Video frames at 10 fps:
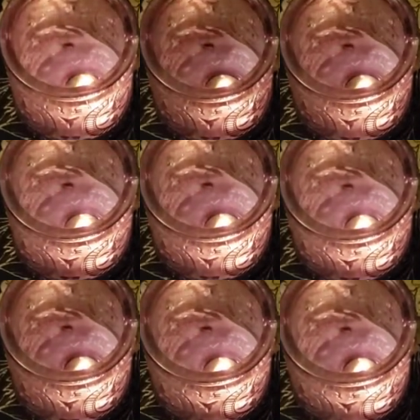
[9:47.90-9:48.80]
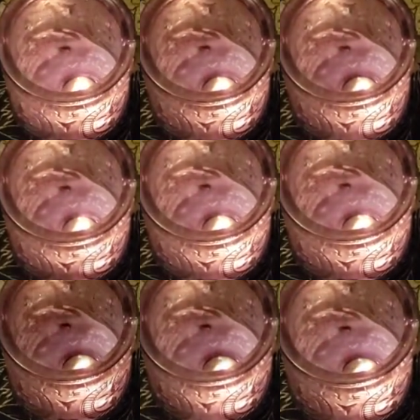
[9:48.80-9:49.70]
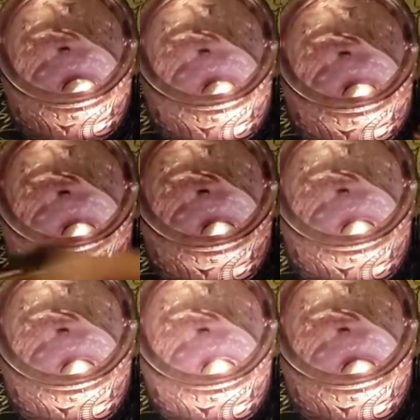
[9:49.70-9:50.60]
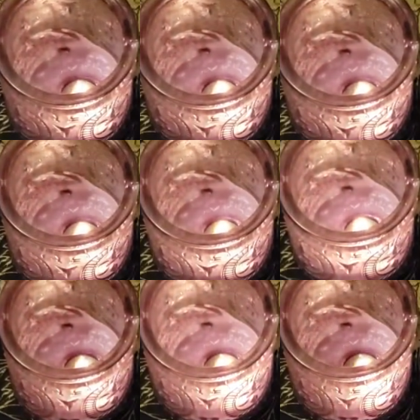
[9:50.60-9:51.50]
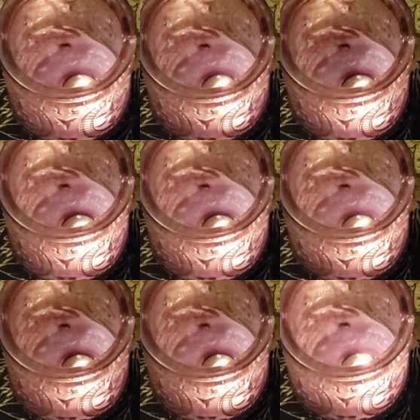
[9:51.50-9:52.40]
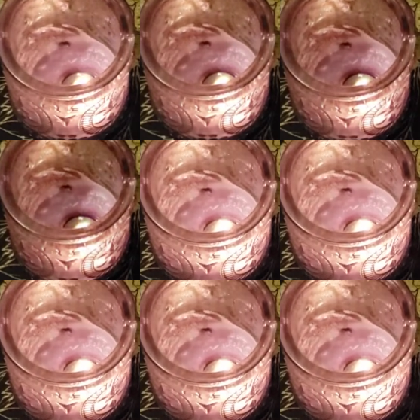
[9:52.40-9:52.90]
So that's Dark Goddess Tarot that I recently trimmed. Like, I've just been trimming decks,